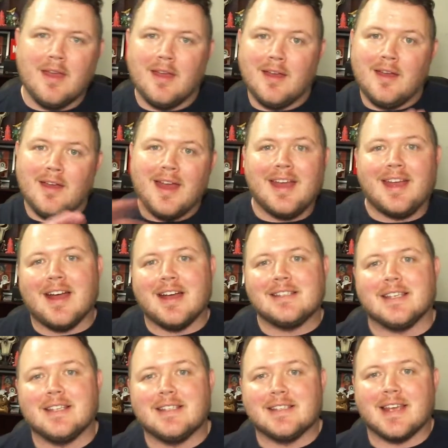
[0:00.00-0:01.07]
Hey guys,
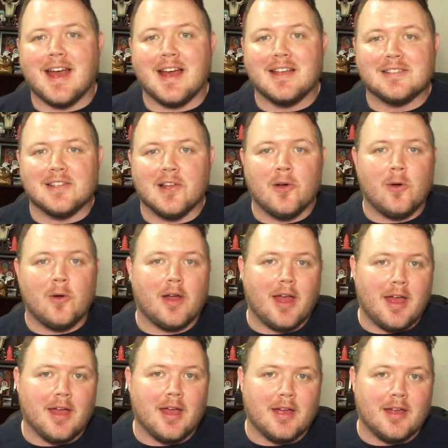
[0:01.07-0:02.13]
it's Caslo,
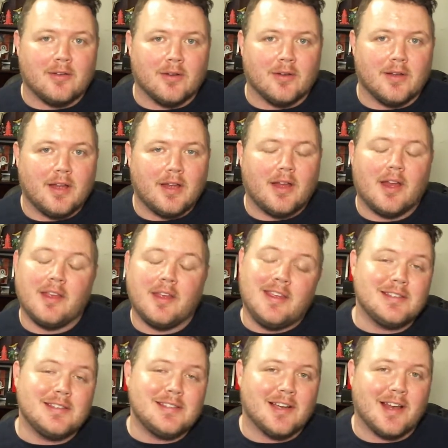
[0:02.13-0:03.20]
and
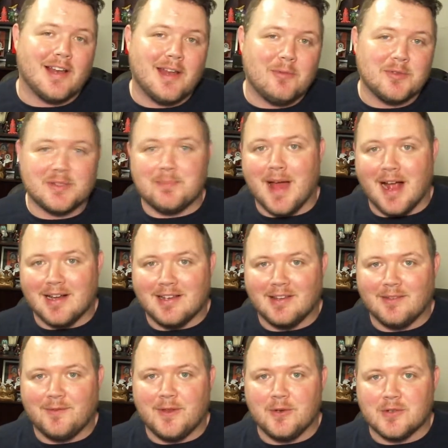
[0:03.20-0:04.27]
yesterday was Back to the
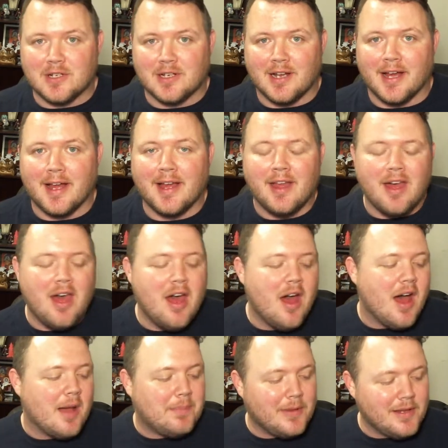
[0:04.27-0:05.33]
Future Day. I
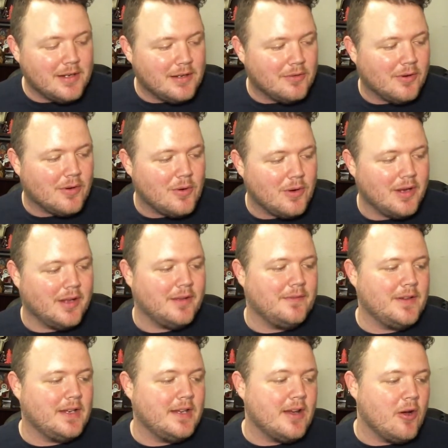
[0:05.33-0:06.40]
planned on recording a
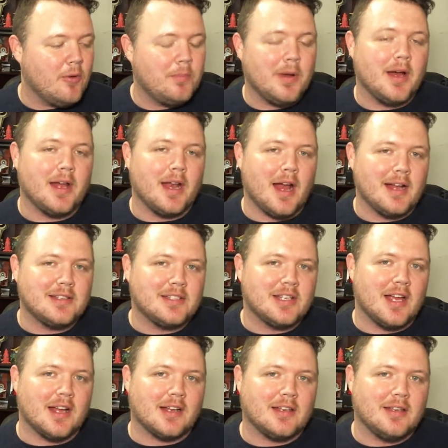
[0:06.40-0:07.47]
video, but I
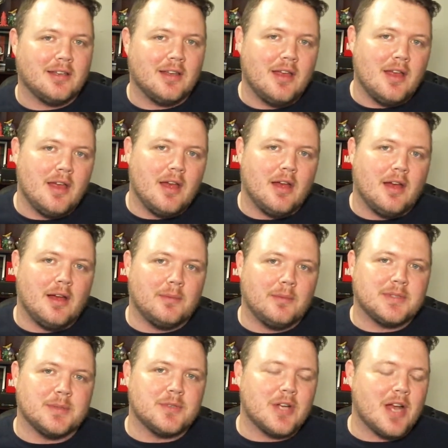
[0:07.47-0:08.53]
checked
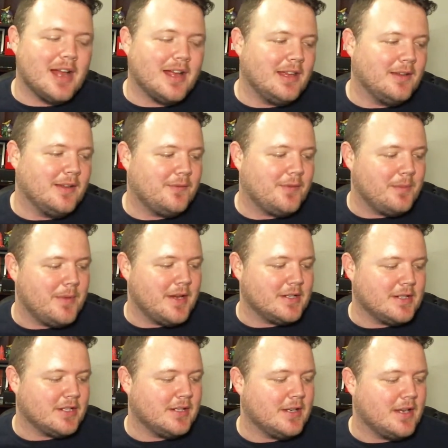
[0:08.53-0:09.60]
some tracking
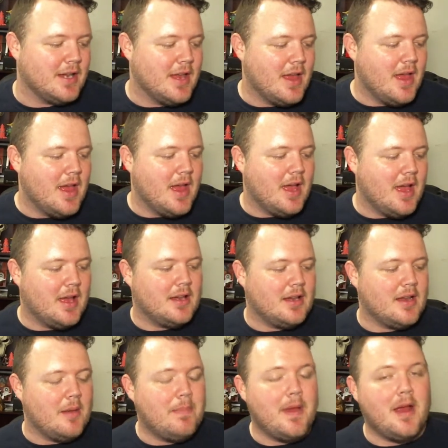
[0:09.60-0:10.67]
information, and
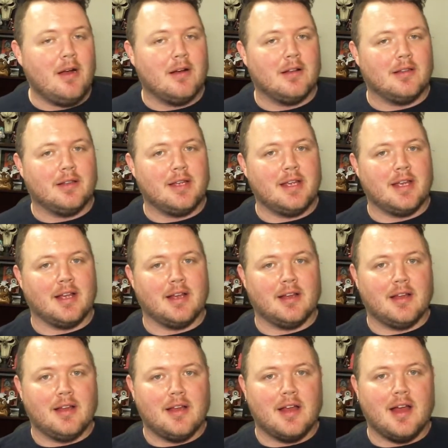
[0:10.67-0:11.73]
apparently
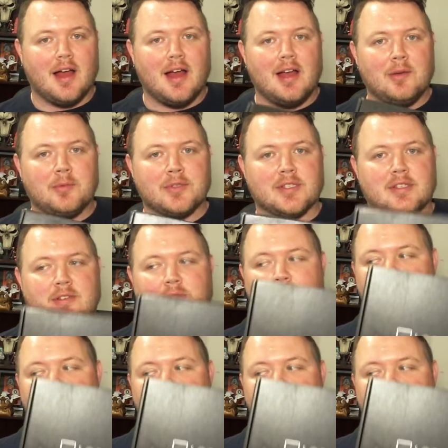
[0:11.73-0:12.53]
I was due